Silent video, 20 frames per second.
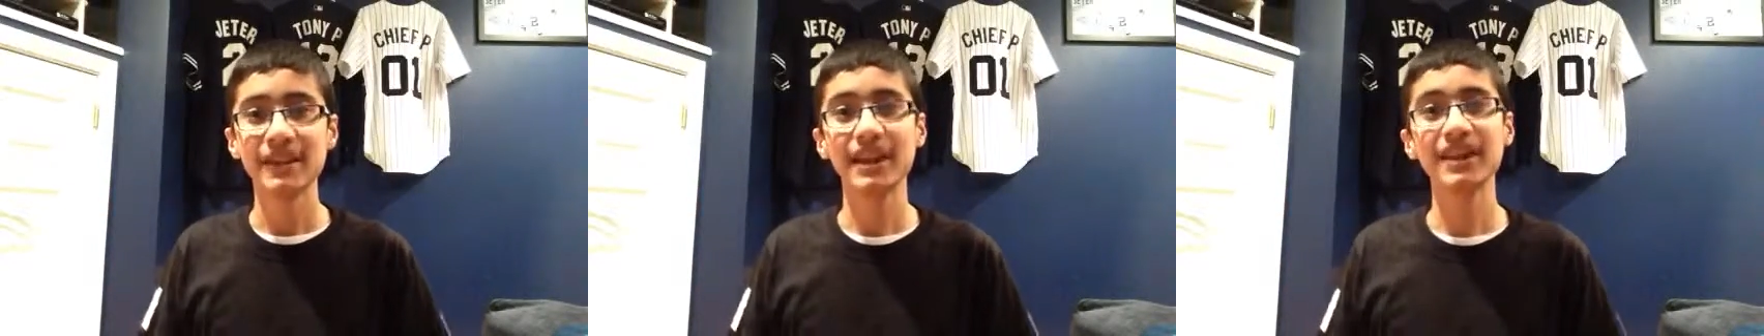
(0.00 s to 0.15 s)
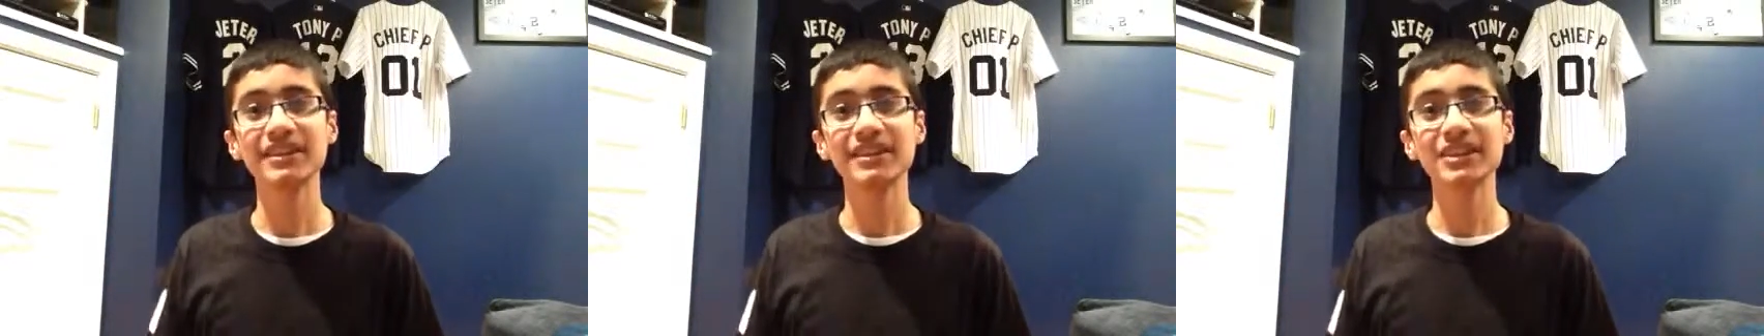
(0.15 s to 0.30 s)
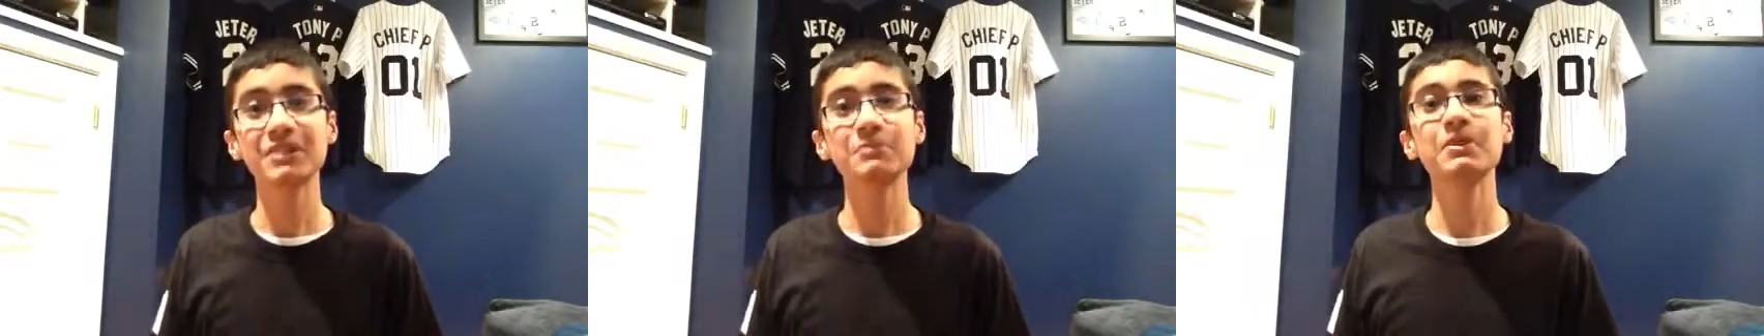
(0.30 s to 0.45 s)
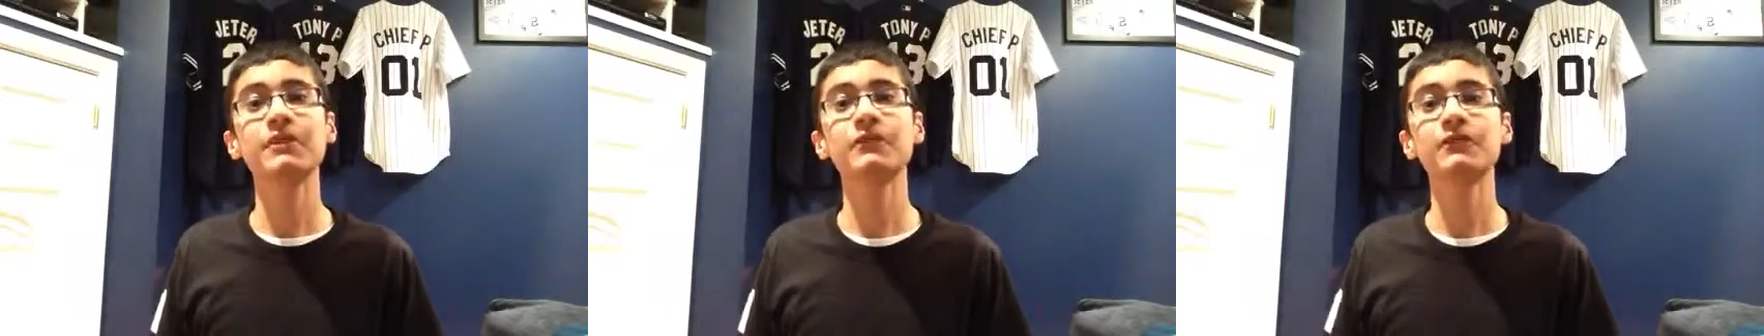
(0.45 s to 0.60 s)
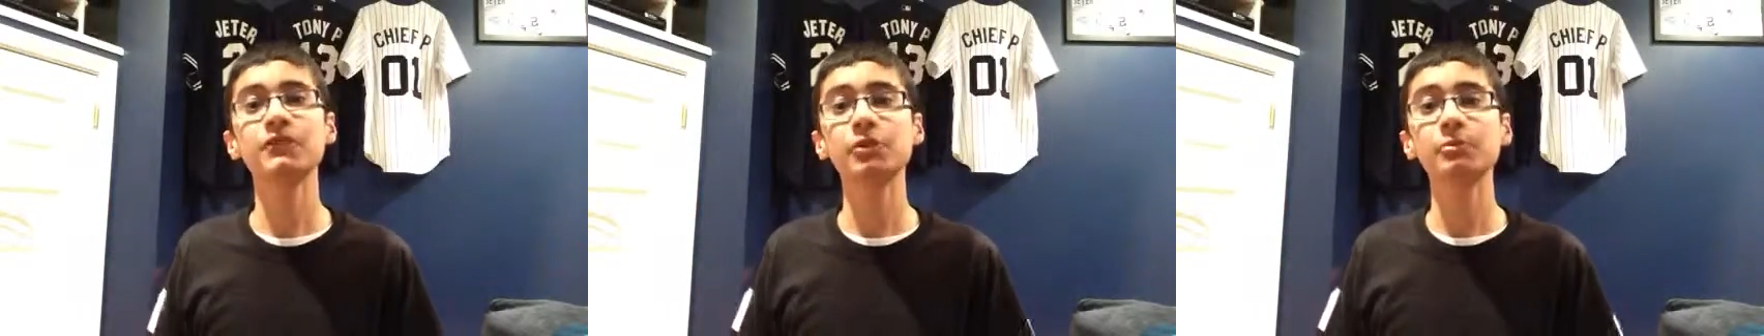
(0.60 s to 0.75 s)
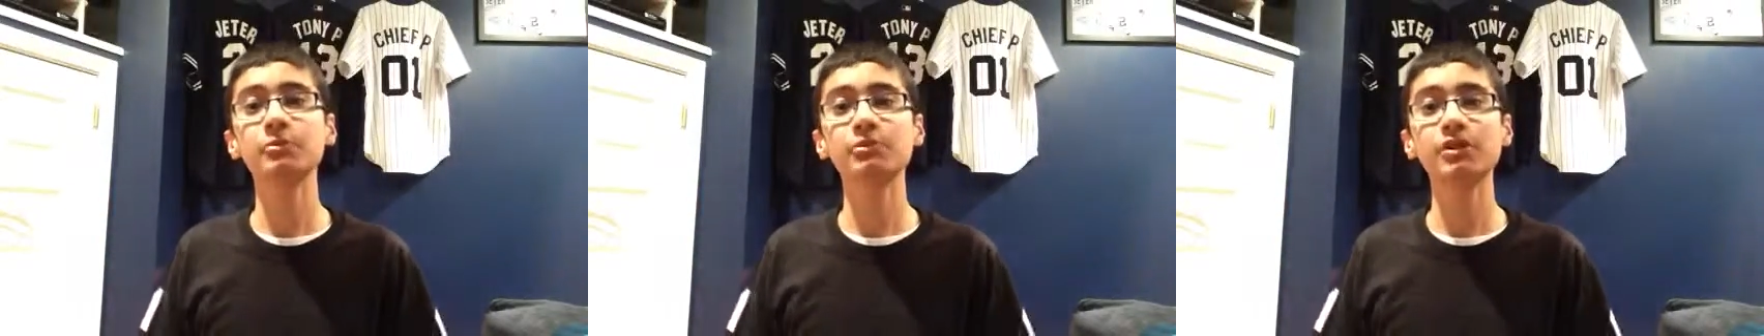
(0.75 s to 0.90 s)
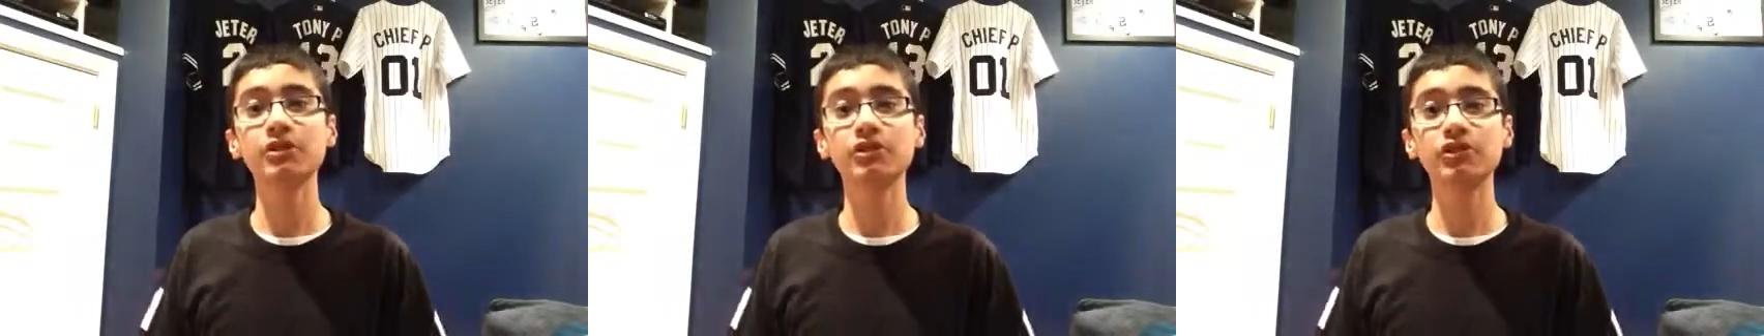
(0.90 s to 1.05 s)
I think he went
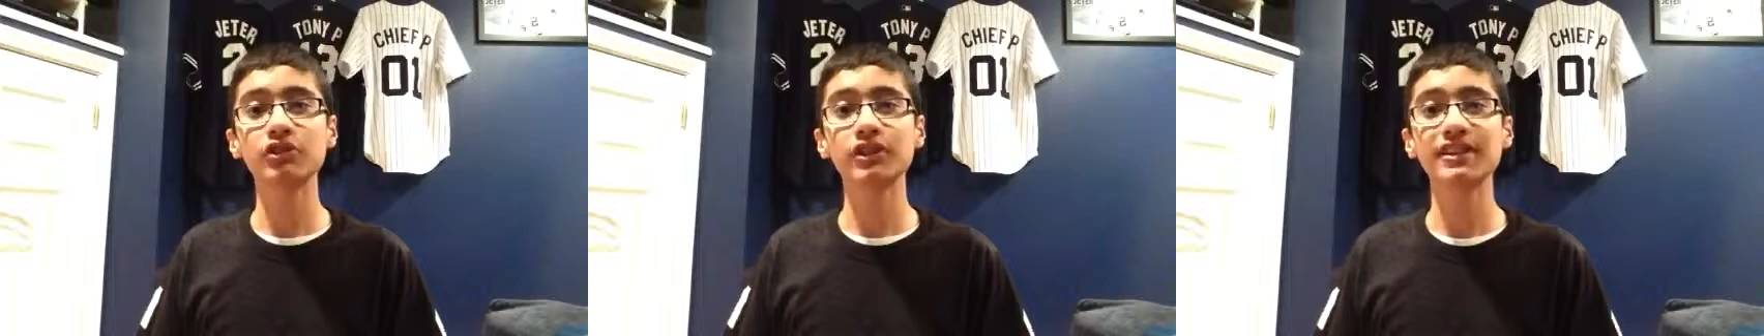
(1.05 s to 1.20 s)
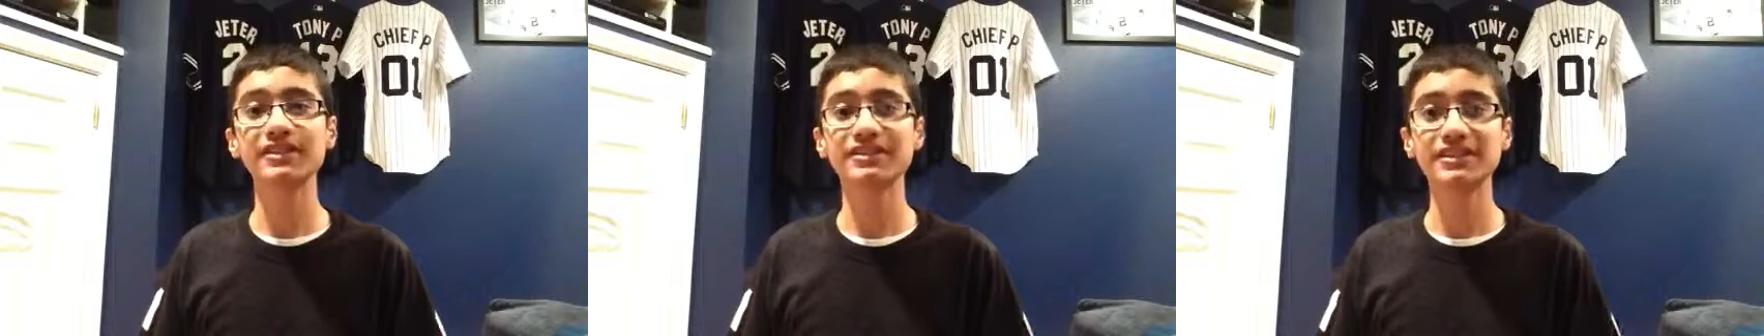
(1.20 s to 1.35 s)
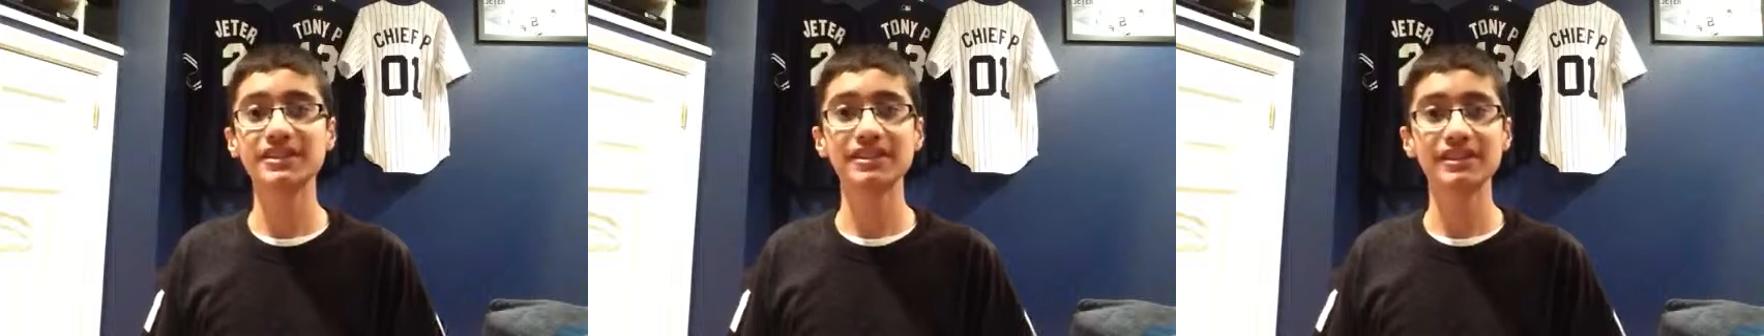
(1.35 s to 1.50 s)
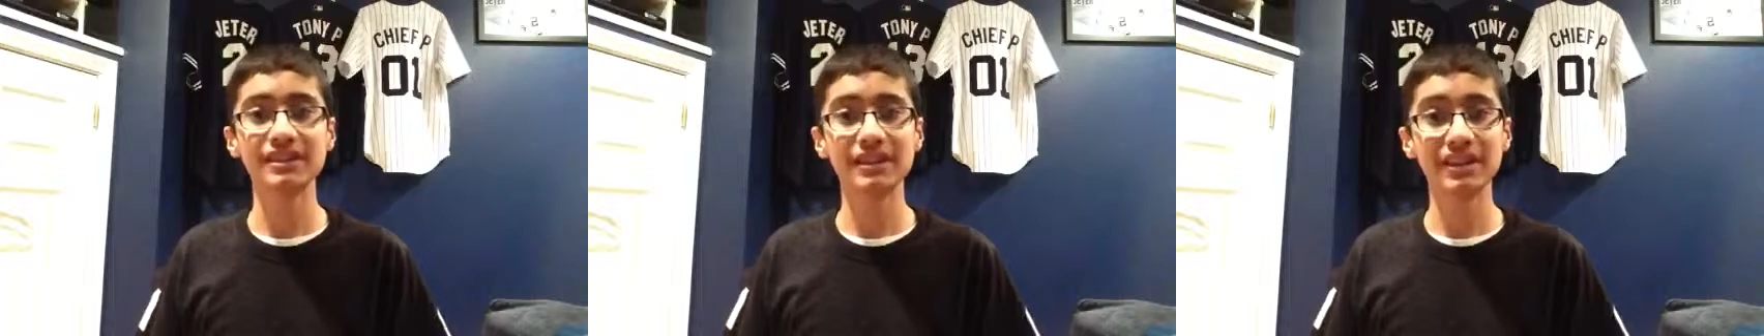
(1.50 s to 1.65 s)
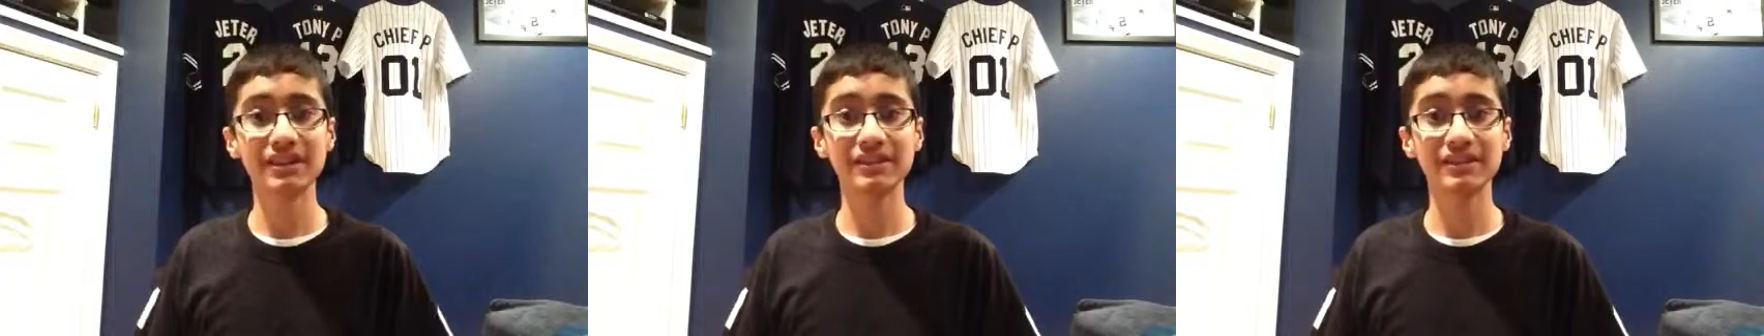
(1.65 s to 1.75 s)
full blown crazy.